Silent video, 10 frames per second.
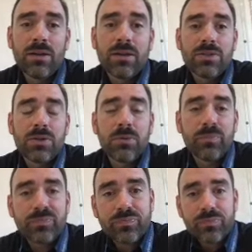So
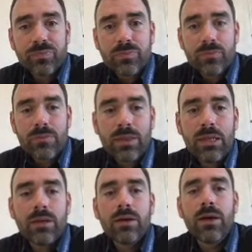
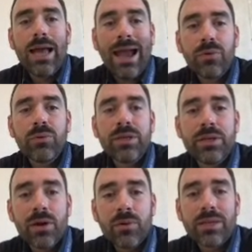how do we
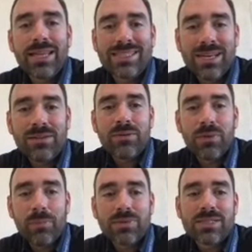can tell it
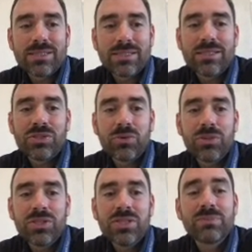represents the
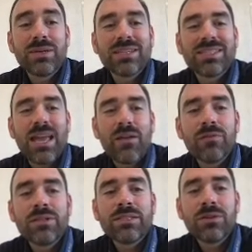situation? It's because
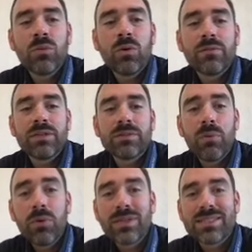every single one of these
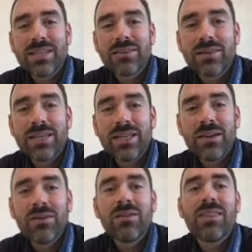points that are
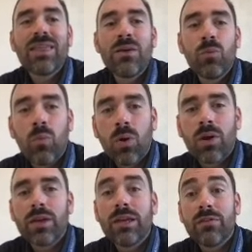here, they
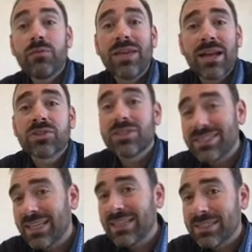work if we actually
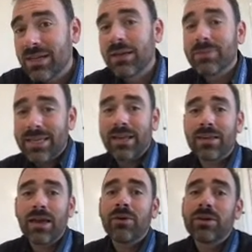take the time to get a
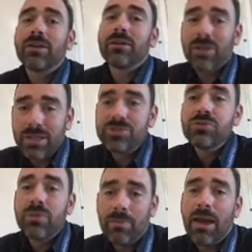calculator and
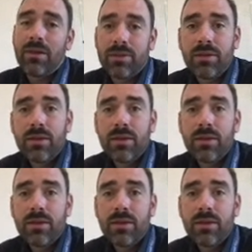do the math.